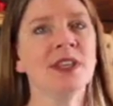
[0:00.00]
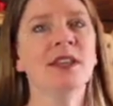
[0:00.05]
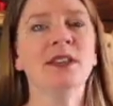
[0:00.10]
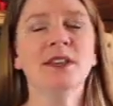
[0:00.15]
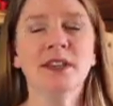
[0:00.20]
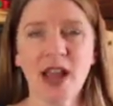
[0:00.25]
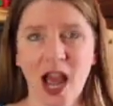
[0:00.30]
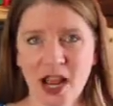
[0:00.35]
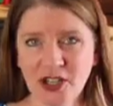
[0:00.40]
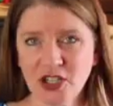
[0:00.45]

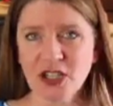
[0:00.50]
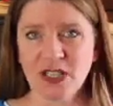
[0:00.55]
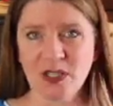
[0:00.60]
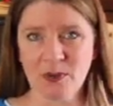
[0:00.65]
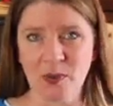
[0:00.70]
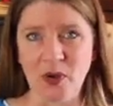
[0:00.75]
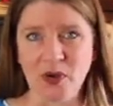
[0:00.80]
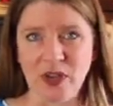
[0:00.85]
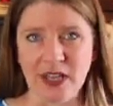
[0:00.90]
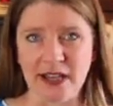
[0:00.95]
not just
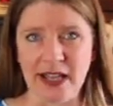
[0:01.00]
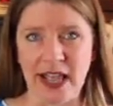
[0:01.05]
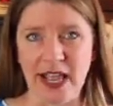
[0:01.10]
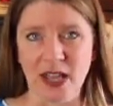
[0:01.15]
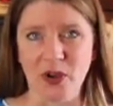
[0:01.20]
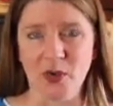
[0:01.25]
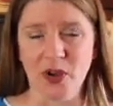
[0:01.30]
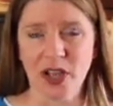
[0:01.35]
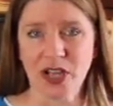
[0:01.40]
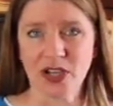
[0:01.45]
spoken
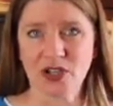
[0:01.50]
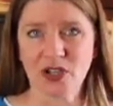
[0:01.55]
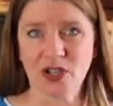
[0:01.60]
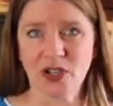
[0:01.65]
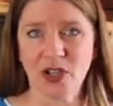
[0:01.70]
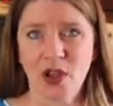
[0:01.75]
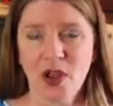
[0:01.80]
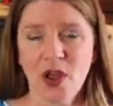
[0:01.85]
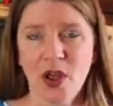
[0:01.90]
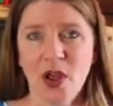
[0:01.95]
language.
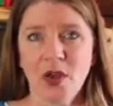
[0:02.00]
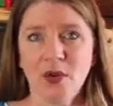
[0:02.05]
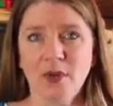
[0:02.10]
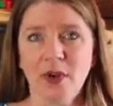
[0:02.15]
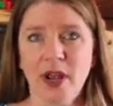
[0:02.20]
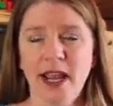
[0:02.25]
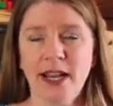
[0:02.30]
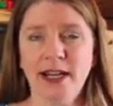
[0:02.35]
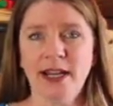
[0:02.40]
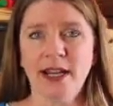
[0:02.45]
Right?